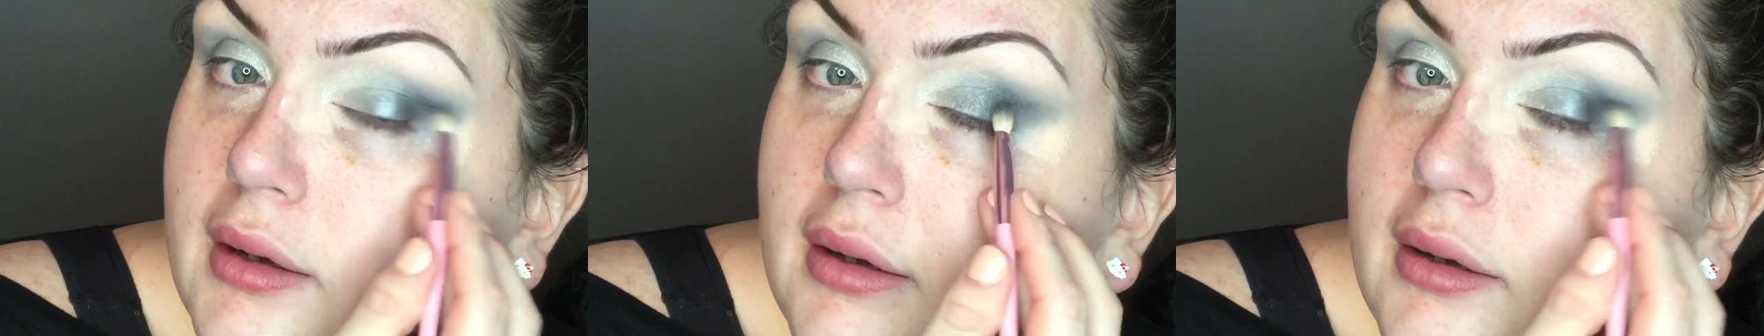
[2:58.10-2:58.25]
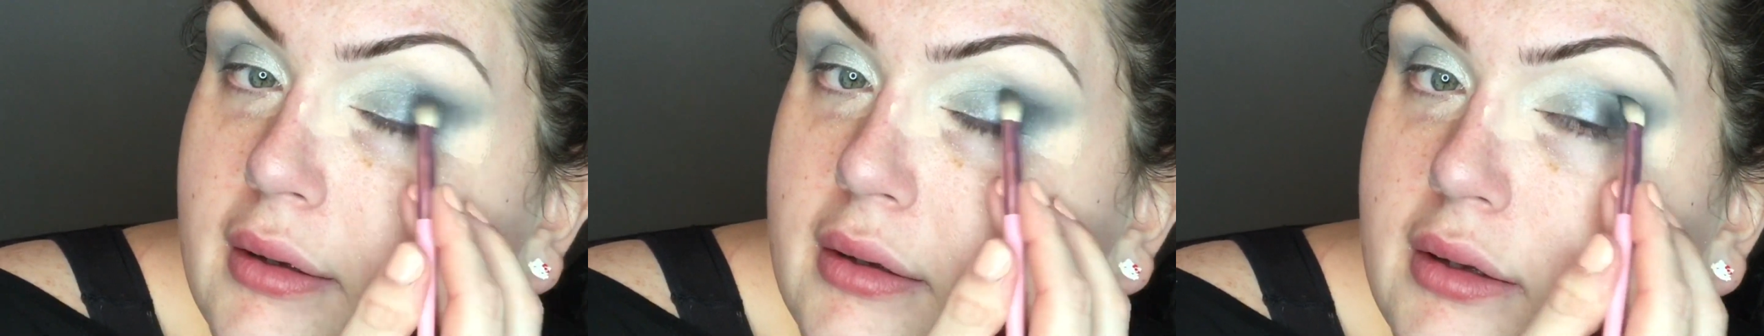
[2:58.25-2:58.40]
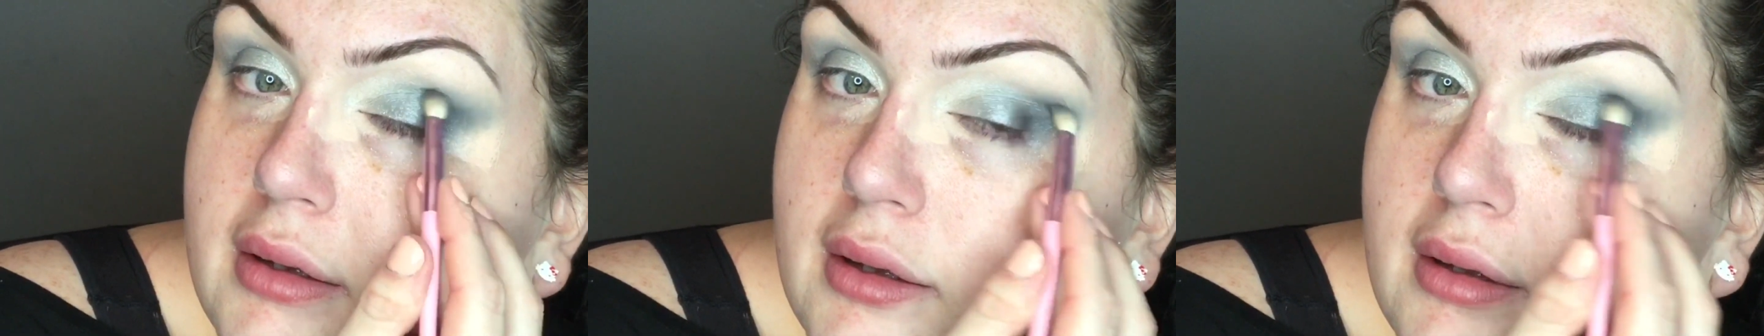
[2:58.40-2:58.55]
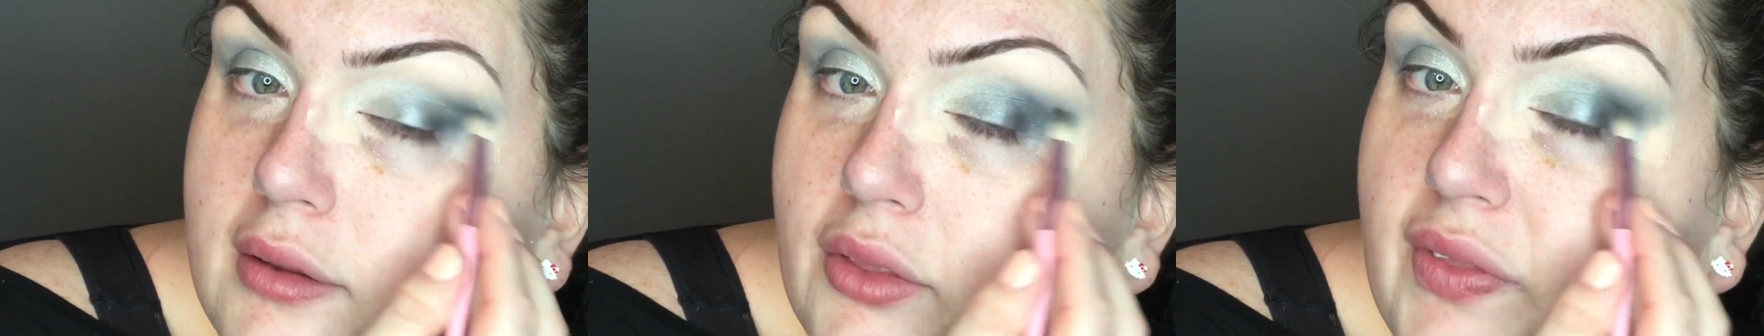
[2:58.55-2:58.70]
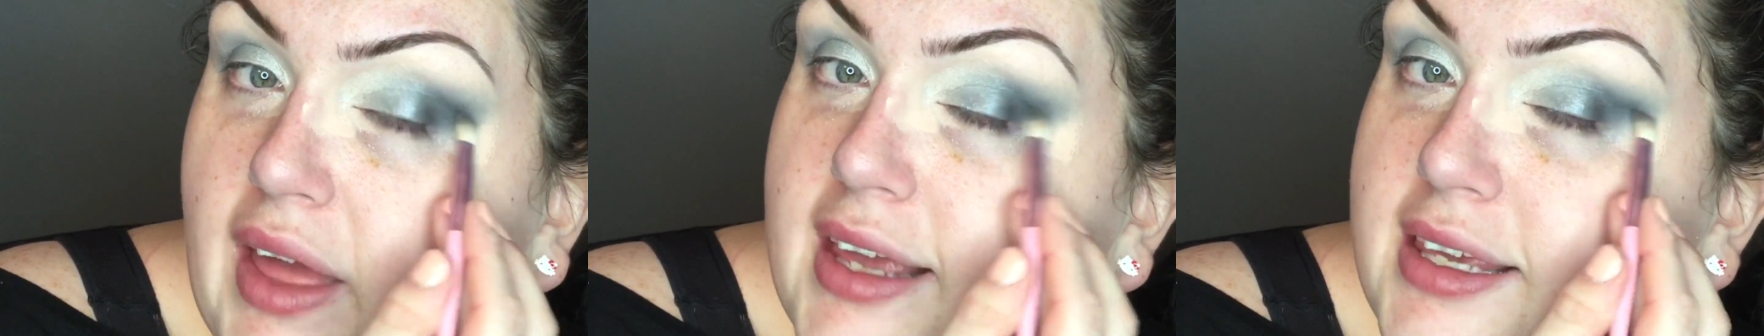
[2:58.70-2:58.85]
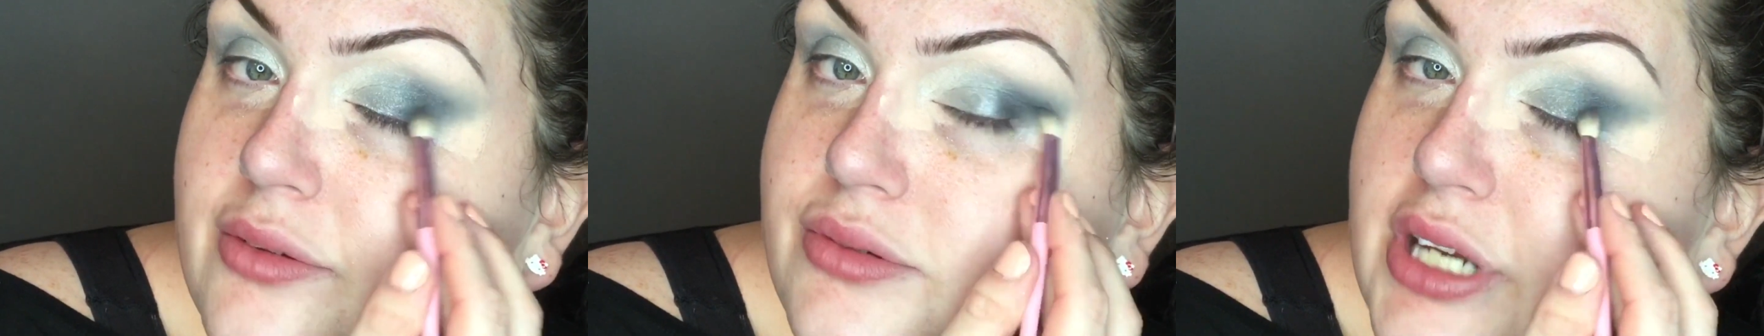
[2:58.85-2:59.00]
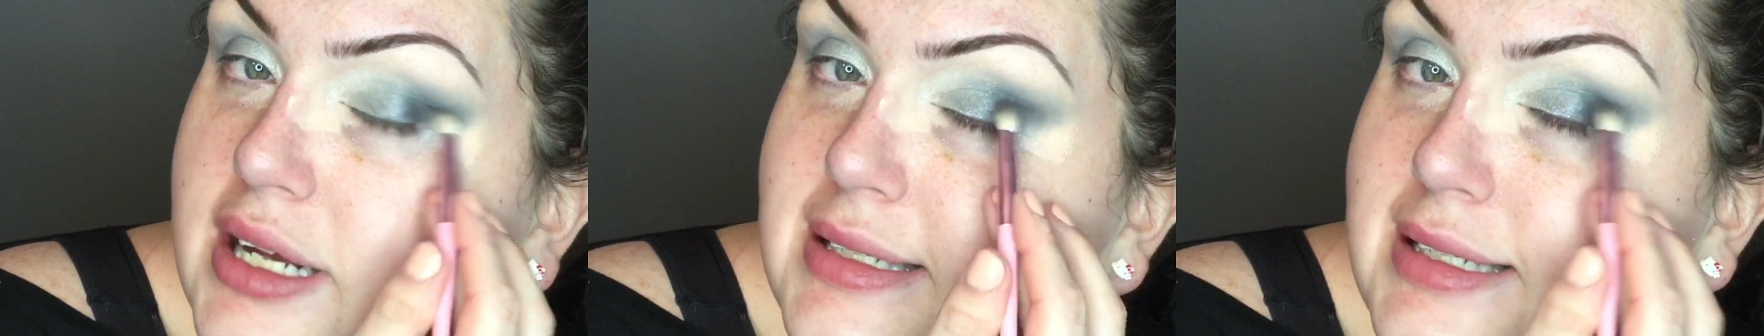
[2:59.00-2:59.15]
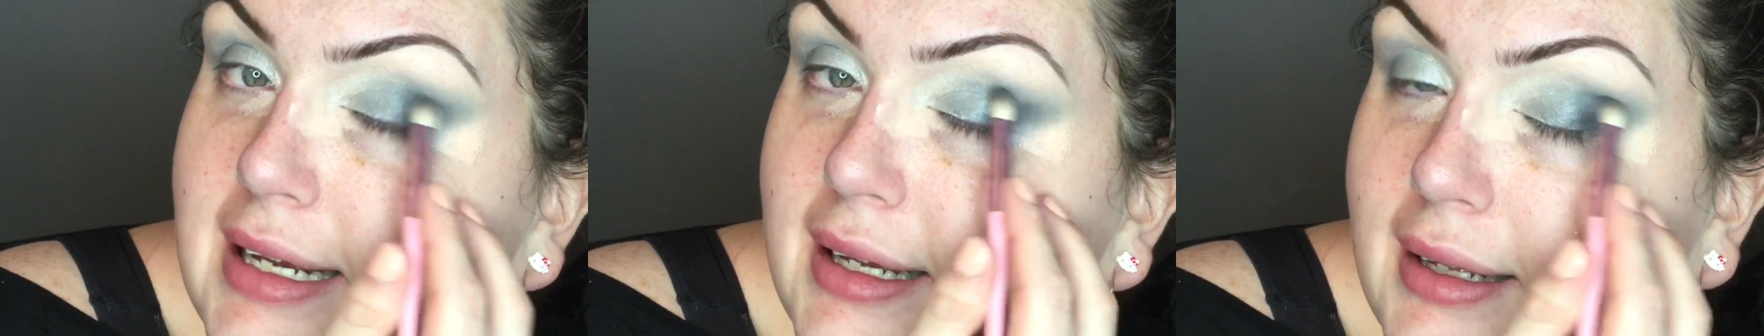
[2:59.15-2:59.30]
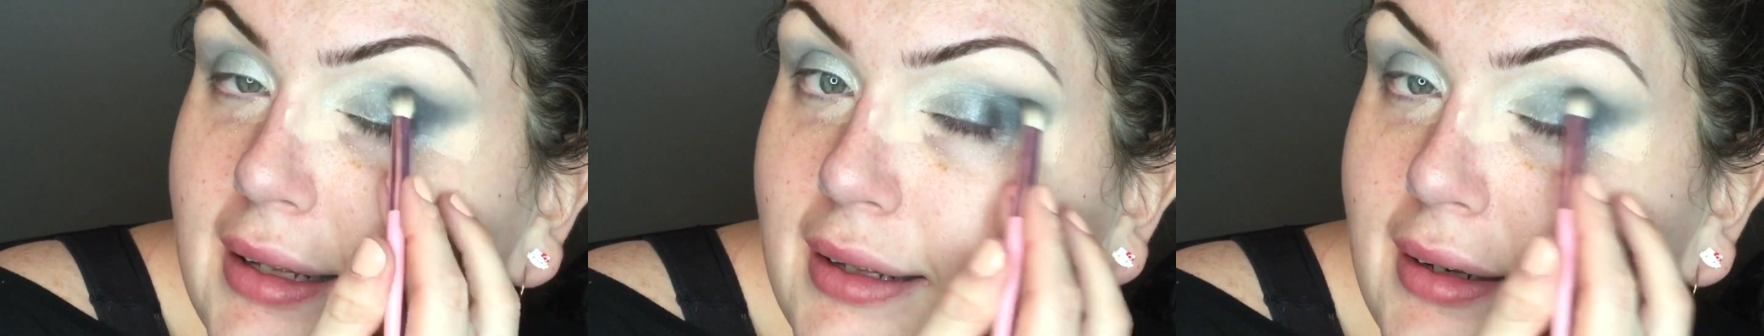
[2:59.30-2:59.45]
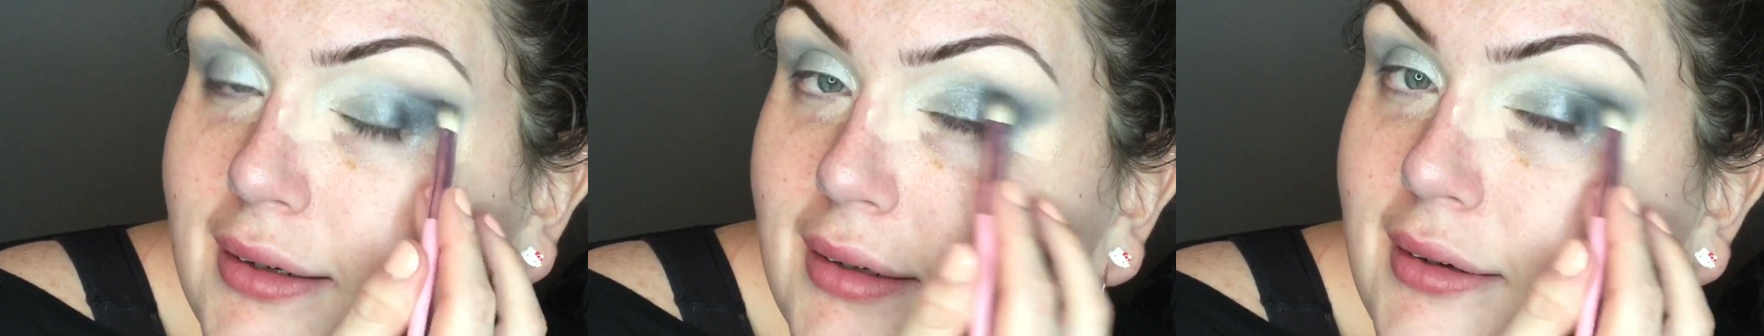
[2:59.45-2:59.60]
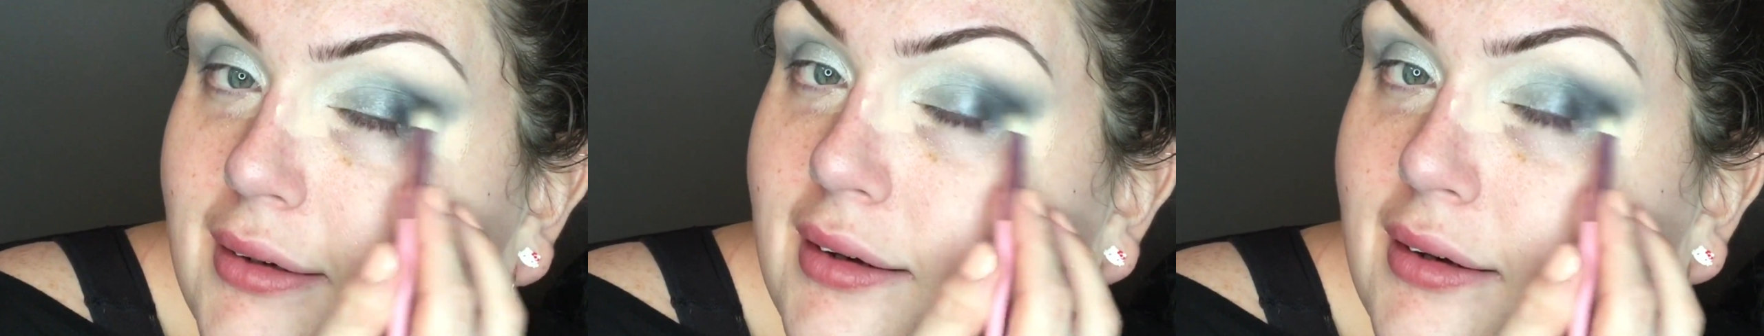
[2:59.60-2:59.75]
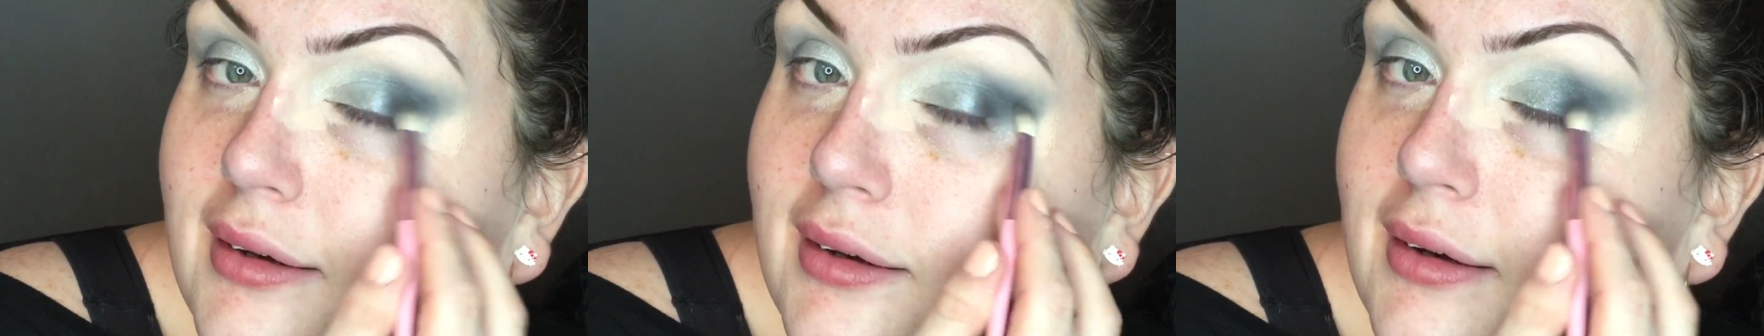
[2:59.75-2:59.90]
Burning Ashes. And